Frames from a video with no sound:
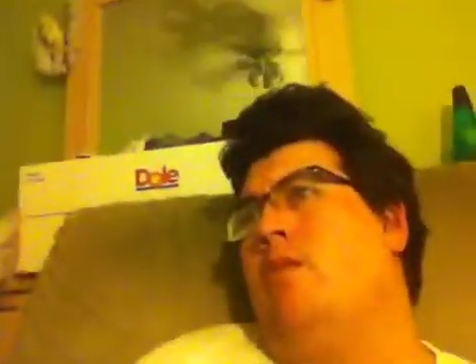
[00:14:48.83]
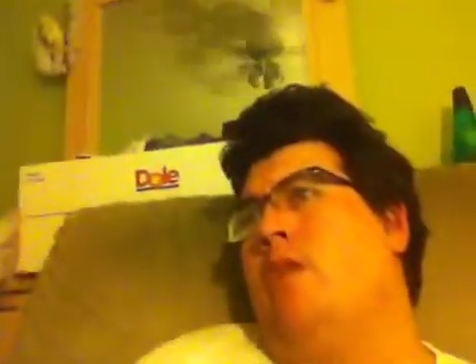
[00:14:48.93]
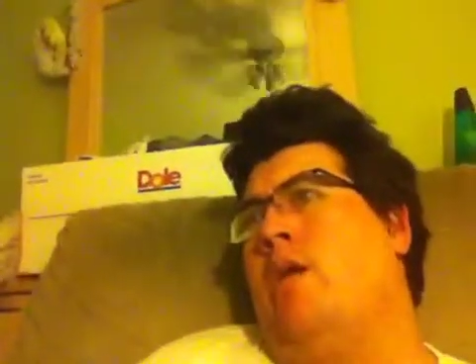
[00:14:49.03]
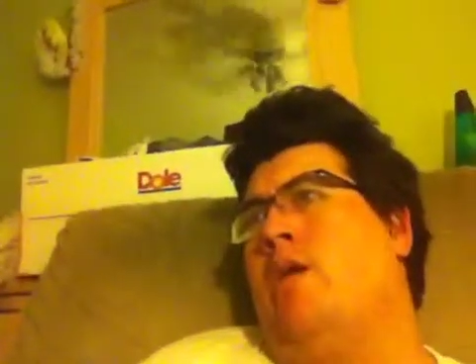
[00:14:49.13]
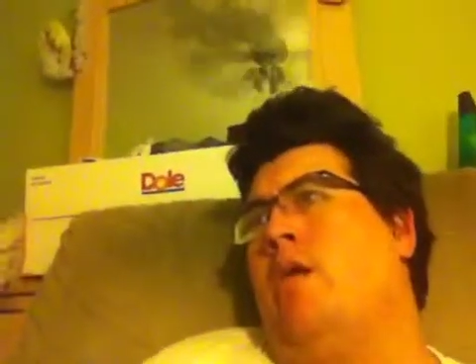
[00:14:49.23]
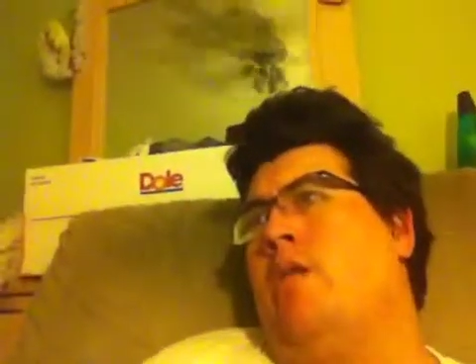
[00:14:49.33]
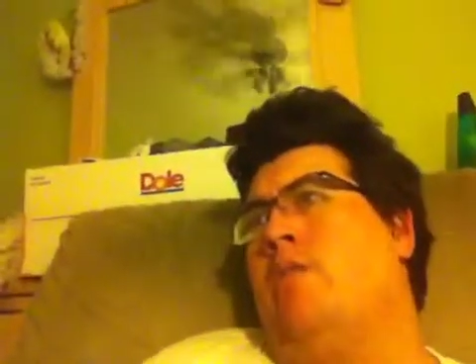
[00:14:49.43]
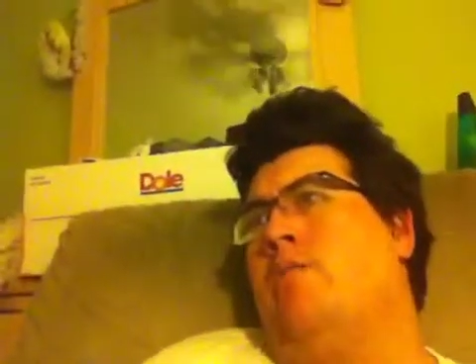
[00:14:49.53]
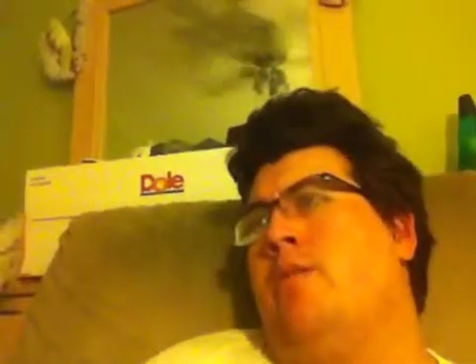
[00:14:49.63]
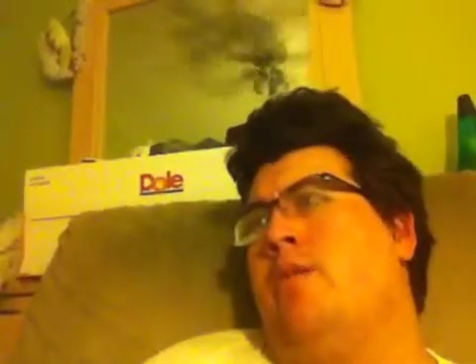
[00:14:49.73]
like
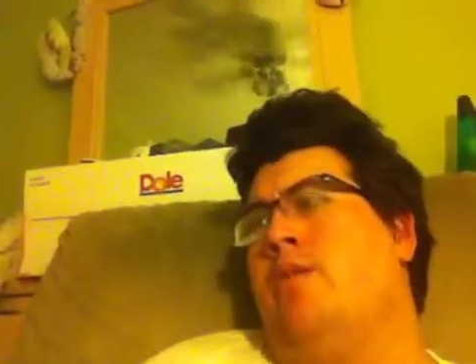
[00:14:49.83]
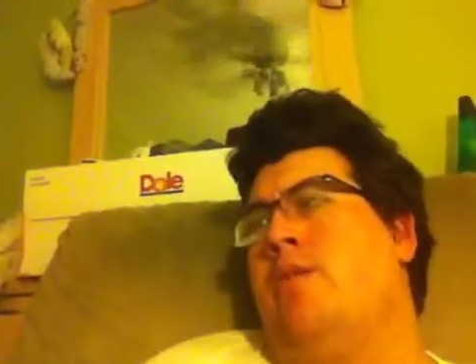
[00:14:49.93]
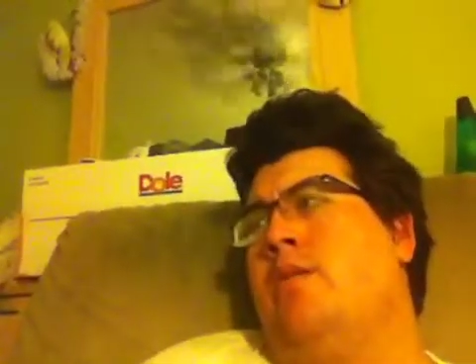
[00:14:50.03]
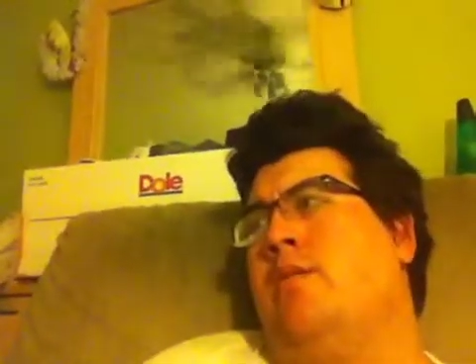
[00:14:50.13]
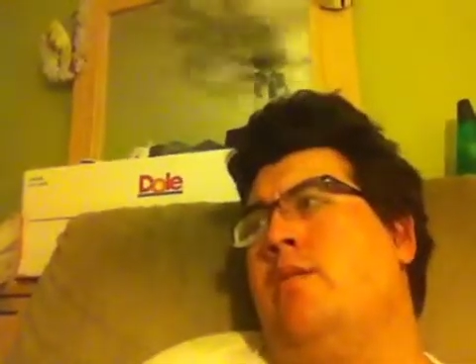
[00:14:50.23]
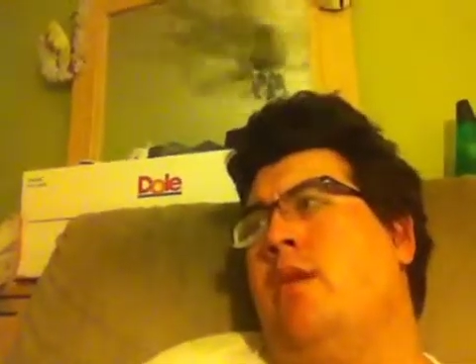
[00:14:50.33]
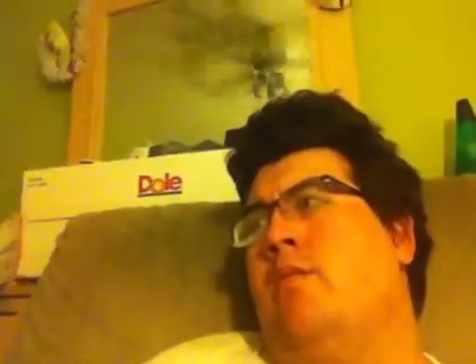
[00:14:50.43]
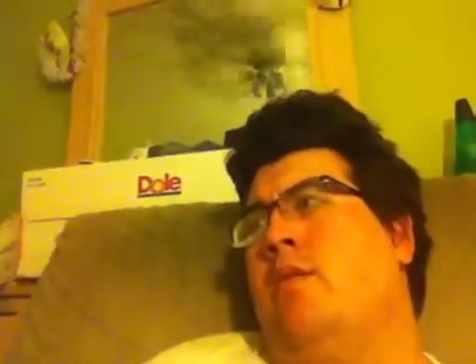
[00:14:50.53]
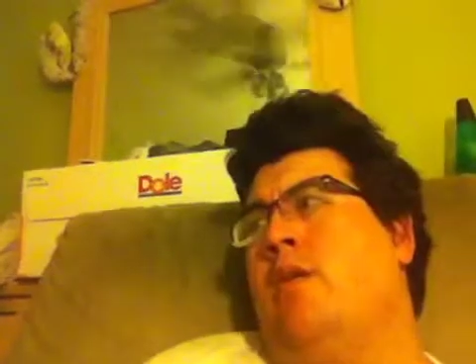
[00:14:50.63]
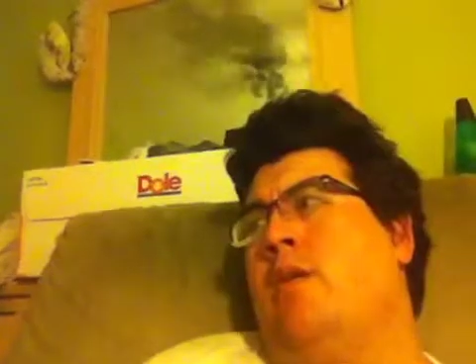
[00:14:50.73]
goths, for instance, they
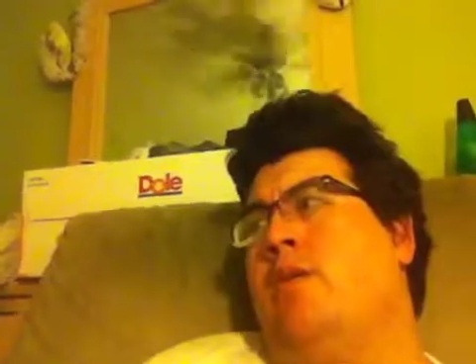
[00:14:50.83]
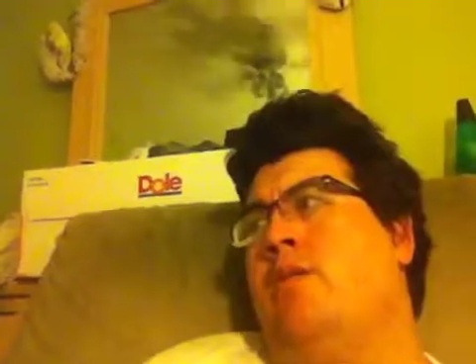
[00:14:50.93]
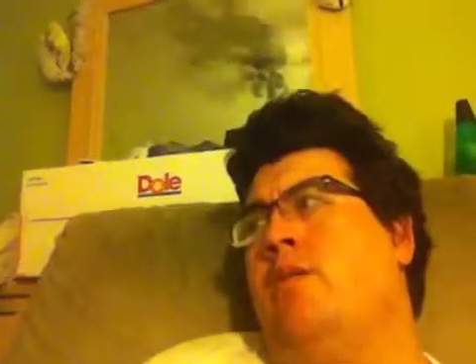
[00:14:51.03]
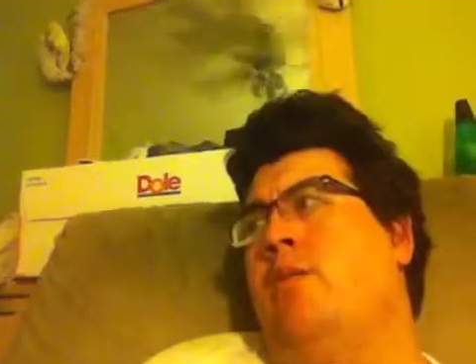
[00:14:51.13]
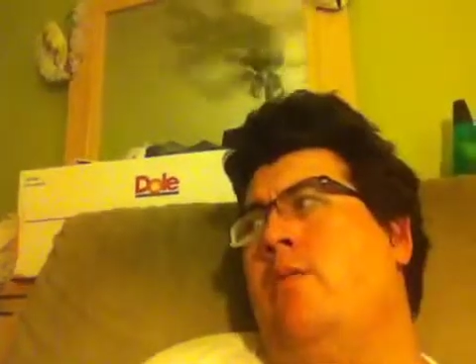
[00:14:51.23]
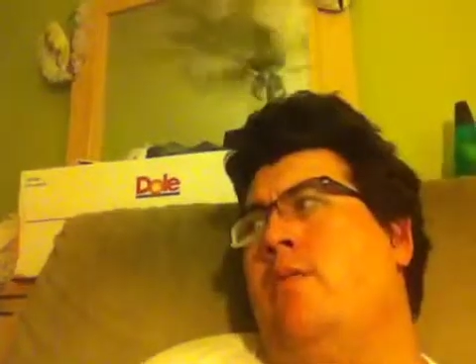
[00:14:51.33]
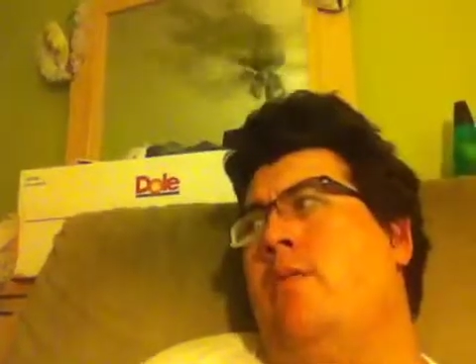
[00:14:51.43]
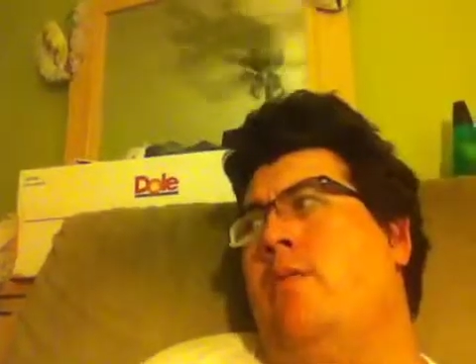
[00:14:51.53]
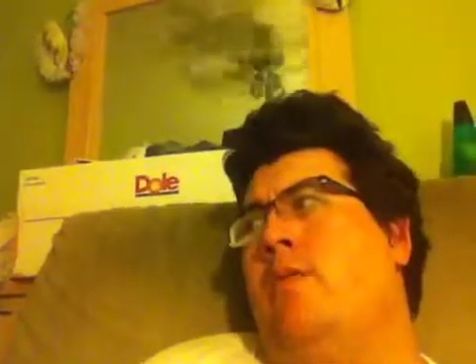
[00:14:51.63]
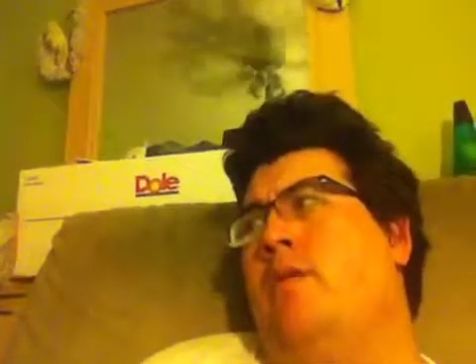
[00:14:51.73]
really do
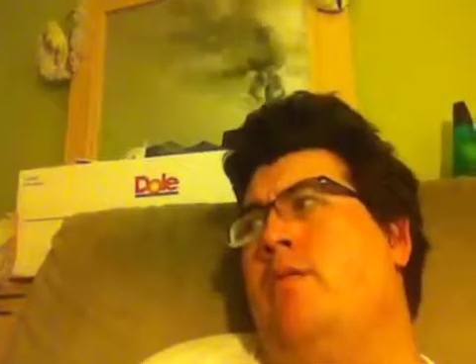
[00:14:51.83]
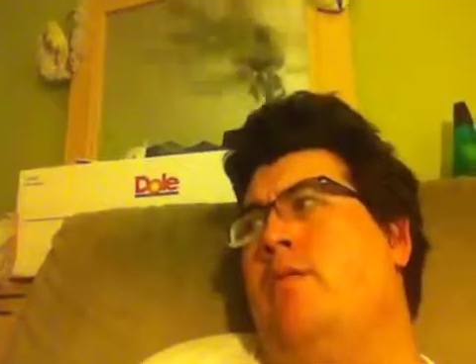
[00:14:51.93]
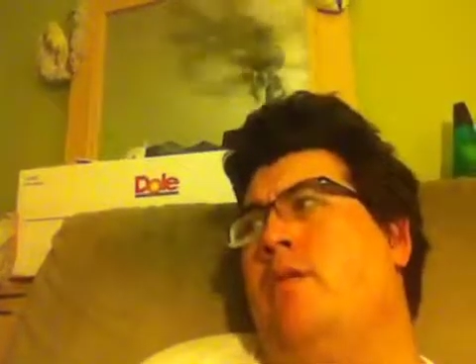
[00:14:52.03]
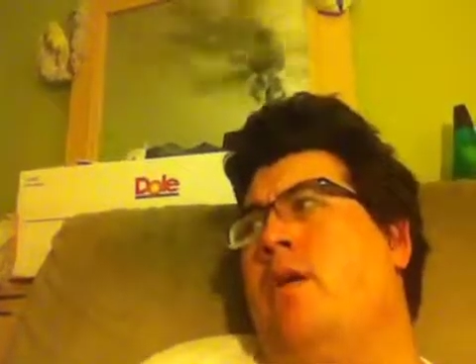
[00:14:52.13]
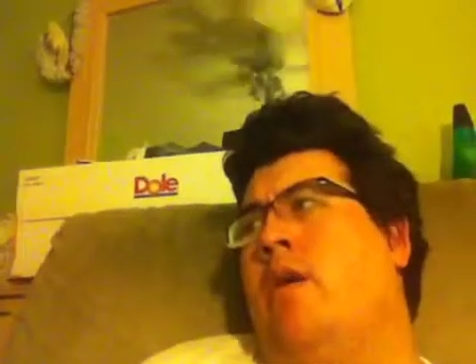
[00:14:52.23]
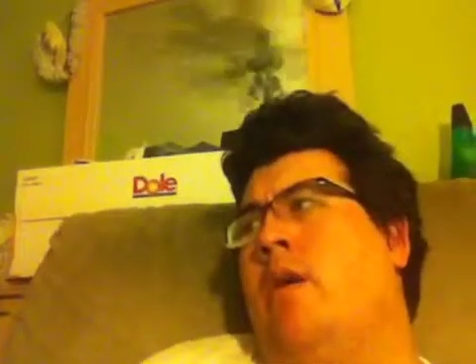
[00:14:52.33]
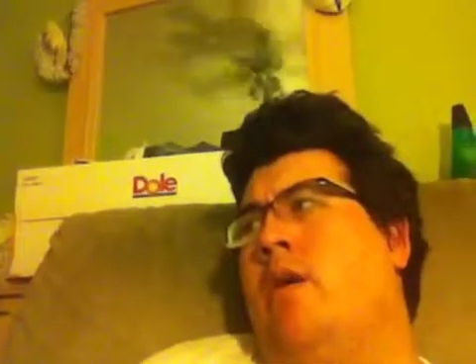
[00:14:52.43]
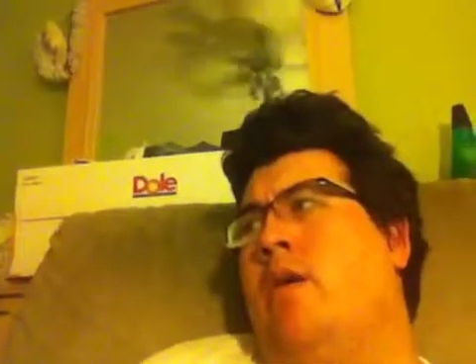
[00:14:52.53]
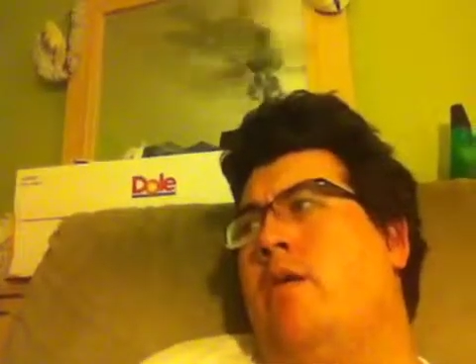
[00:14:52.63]
not